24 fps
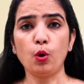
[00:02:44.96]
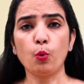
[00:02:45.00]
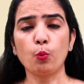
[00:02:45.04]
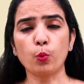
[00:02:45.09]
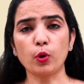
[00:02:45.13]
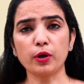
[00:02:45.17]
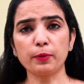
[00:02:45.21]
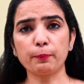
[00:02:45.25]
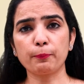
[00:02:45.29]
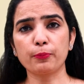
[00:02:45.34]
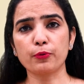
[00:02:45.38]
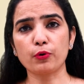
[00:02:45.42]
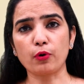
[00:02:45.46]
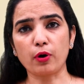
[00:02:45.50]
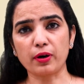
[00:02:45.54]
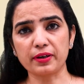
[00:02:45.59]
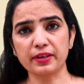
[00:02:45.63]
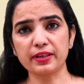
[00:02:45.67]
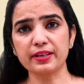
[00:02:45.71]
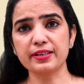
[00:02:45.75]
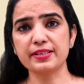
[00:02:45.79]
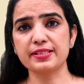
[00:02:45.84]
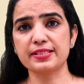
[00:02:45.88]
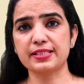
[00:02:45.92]
What
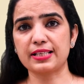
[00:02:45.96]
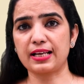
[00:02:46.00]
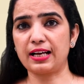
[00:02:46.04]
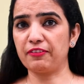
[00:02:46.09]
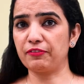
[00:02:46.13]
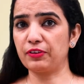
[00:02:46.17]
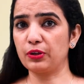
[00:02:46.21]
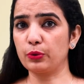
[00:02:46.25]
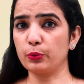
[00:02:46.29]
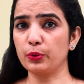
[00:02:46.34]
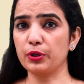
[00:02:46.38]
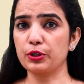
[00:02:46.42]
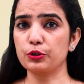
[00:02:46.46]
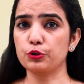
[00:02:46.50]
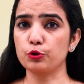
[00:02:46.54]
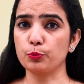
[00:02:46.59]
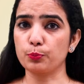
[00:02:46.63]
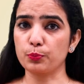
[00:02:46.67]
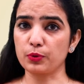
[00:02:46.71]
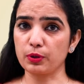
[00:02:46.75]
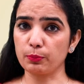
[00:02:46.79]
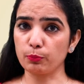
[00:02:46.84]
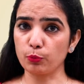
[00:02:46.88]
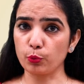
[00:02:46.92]
products are we going to
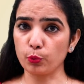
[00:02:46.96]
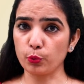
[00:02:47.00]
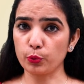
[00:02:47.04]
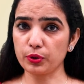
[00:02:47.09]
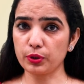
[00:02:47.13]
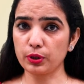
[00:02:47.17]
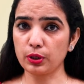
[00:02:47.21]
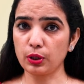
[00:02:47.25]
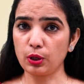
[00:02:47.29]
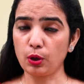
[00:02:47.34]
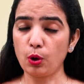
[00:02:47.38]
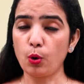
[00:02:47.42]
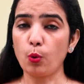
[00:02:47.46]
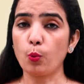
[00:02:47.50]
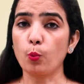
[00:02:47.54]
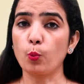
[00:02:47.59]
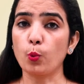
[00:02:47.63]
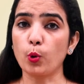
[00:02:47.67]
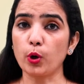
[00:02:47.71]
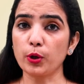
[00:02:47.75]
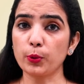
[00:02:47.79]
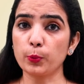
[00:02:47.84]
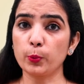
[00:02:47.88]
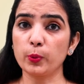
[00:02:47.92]
promote?
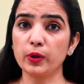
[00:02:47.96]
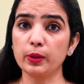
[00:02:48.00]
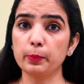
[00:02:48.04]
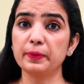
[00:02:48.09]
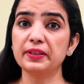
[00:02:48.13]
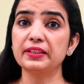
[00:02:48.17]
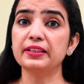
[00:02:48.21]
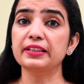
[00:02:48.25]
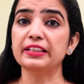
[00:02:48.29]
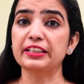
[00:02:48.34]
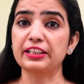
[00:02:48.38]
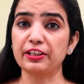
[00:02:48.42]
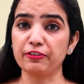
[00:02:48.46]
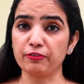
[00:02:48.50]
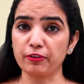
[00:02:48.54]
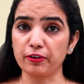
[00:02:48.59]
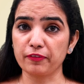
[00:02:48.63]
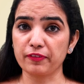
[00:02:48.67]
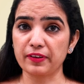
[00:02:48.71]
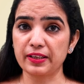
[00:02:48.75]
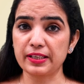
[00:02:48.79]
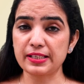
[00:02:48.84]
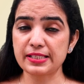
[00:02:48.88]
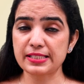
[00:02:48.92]
What will be the
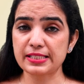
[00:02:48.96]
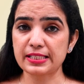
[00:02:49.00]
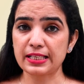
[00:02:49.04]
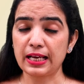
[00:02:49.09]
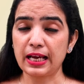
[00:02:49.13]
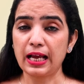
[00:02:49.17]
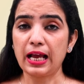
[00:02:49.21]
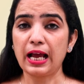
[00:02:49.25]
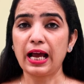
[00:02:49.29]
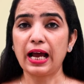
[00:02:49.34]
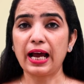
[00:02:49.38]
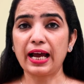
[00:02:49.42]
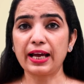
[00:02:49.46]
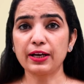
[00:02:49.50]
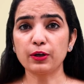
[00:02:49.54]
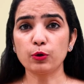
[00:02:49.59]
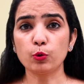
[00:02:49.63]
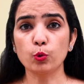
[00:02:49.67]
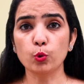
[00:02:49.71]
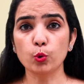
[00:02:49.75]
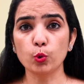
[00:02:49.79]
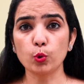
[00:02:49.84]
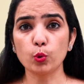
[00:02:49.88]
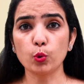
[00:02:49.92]
giveaways? And
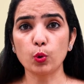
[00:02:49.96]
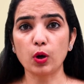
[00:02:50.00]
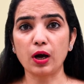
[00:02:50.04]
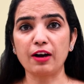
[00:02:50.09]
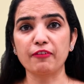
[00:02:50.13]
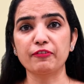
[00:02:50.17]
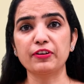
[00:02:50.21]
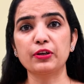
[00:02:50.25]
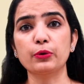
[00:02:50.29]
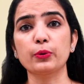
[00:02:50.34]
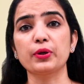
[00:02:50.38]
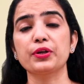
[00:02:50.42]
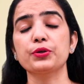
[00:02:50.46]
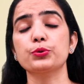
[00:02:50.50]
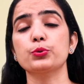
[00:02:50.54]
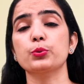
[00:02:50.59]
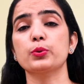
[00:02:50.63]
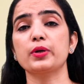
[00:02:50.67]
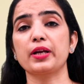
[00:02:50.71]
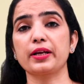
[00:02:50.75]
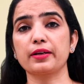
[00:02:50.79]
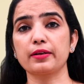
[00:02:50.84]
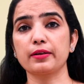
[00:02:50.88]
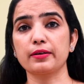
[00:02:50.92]
who are we going to
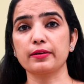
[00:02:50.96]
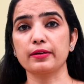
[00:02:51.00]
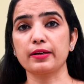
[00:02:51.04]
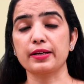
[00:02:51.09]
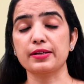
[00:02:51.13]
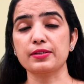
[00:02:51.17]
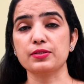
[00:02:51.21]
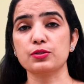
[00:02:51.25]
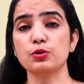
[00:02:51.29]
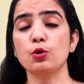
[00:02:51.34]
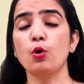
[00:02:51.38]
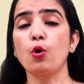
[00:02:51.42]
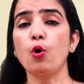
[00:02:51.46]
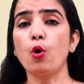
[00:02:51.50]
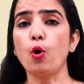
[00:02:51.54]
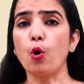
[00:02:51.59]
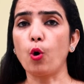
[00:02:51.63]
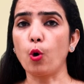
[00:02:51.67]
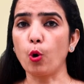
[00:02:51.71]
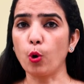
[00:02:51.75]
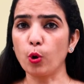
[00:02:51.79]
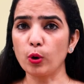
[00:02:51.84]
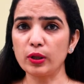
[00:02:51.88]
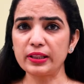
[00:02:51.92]
recognize?
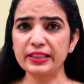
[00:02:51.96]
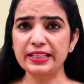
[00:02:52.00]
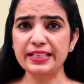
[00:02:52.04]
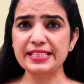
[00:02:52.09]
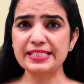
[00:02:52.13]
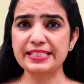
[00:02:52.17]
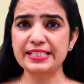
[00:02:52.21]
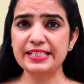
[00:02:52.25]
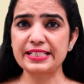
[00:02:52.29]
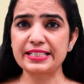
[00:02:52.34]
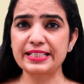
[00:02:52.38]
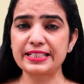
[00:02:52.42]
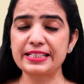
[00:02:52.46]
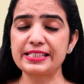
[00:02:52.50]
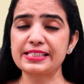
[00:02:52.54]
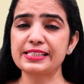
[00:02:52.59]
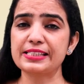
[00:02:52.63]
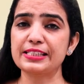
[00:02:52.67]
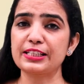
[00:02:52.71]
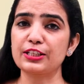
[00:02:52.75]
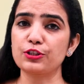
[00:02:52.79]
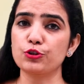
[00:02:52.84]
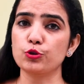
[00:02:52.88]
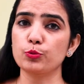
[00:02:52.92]
All these
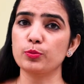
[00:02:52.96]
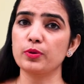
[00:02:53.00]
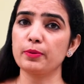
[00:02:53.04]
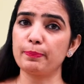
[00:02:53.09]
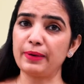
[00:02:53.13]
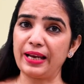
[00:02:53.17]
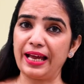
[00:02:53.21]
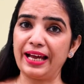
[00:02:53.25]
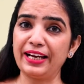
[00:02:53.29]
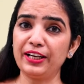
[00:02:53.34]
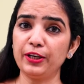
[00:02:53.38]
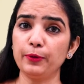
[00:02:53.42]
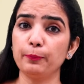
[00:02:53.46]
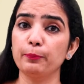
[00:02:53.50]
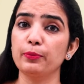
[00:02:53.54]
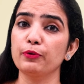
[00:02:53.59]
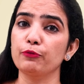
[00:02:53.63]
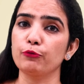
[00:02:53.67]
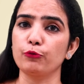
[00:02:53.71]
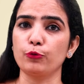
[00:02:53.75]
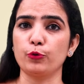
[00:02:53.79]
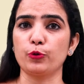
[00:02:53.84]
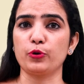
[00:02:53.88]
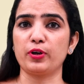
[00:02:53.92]
details need to be planned
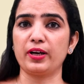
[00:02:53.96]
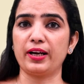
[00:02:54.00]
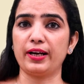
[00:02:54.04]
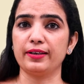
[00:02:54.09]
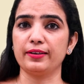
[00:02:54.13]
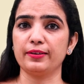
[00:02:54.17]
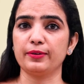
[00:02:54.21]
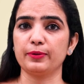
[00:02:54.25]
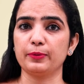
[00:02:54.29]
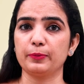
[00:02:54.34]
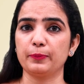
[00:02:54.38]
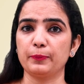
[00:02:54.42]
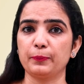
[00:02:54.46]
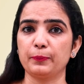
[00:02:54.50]
beforehand.